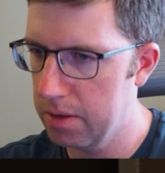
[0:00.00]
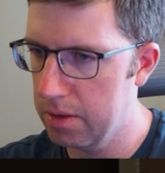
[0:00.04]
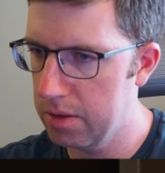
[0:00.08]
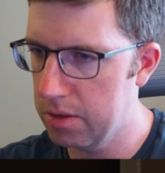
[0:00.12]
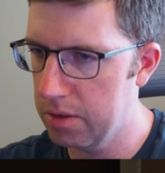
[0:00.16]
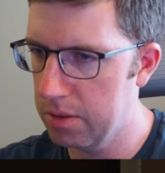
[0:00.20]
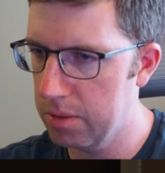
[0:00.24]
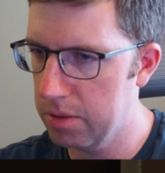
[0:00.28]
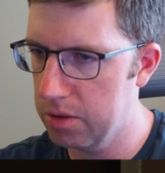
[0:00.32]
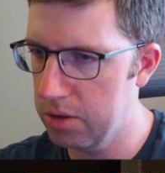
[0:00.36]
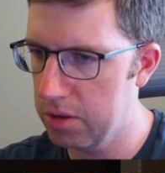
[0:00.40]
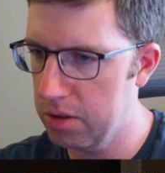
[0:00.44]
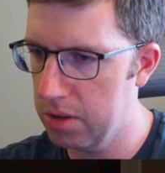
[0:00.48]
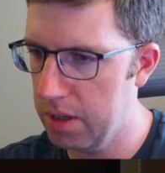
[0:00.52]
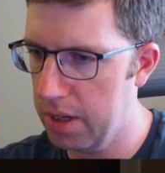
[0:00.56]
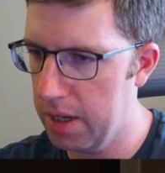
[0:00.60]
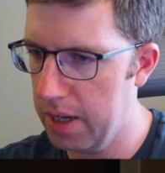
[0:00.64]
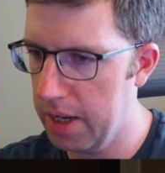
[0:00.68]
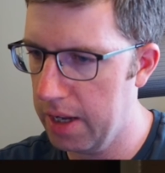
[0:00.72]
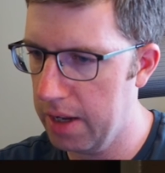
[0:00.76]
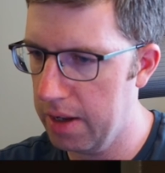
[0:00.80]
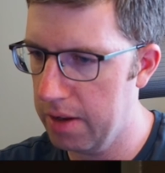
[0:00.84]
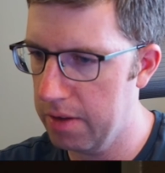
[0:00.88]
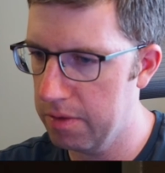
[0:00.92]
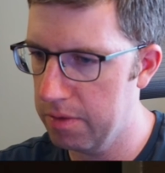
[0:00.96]
So I should
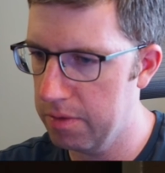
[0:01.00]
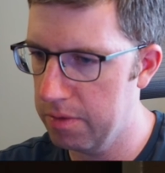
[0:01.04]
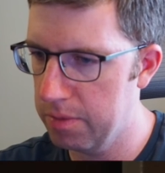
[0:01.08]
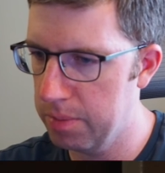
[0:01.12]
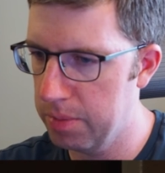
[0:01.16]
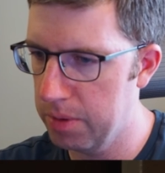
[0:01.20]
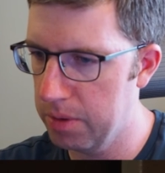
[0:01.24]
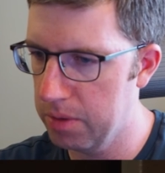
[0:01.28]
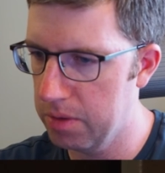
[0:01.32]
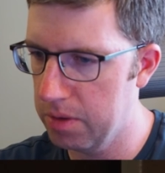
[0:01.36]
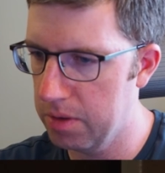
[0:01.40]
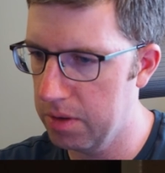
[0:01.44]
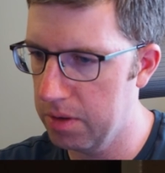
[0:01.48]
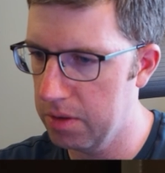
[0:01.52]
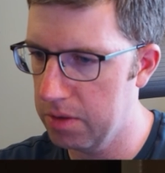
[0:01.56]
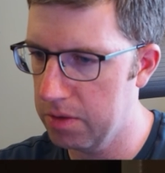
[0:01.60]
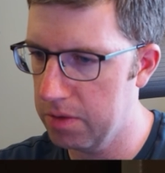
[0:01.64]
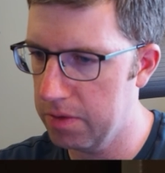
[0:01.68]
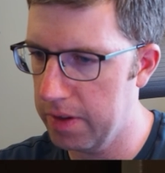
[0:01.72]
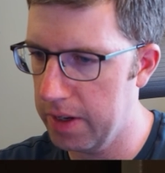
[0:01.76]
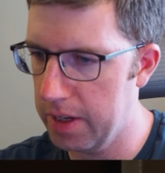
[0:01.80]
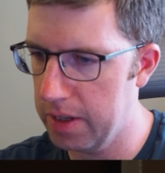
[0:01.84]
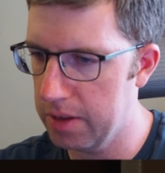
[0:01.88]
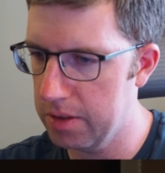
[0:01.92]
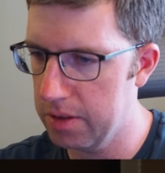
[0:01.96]
have both of
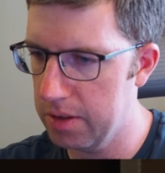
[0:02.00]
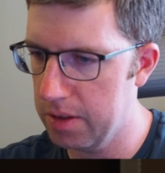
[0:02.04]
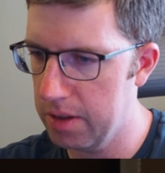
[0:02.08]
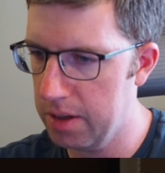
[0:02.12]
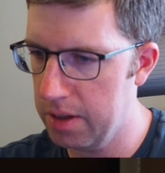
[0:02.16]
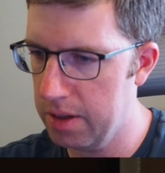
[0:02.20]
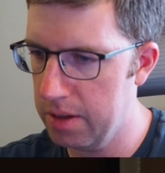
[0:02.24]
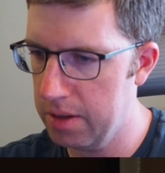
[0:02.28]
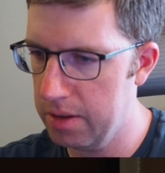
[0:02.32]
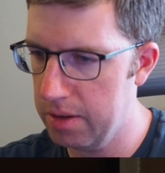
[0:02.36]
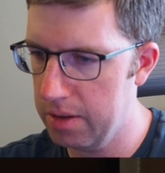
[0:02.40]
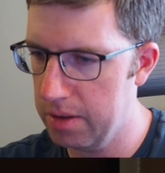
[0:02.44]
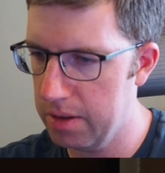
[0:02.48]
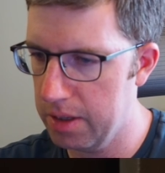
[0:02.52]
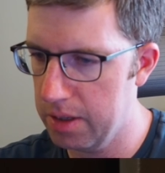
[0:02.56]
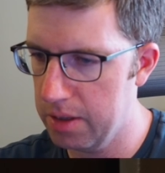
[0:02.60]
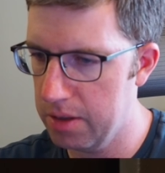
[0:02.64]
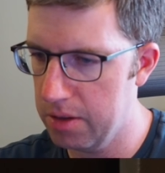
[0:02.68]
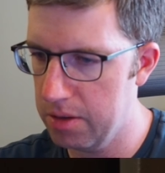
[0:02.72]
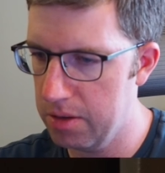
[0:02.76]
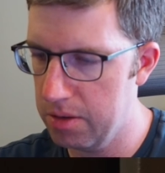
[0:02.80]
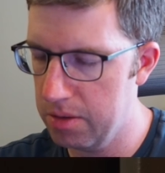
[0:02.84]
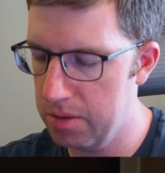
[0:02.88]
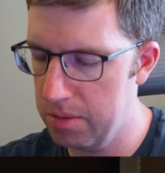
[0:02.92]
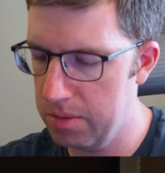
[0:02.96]
those files there. I
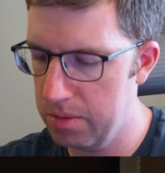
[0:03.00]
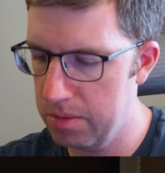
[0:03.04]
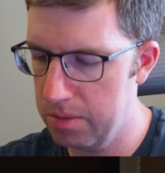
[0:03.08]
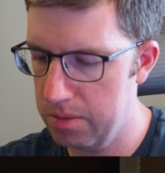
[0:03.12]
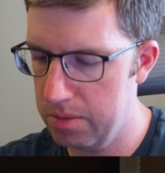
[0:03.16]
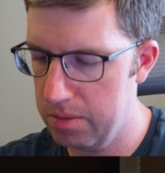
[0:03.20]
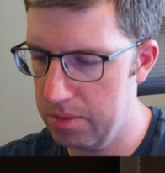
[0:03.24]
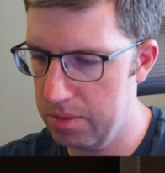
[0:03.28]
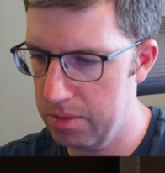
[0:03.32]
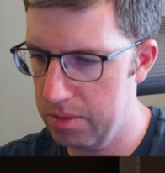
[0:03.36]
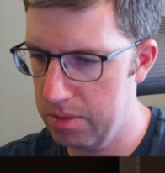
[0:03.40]
do.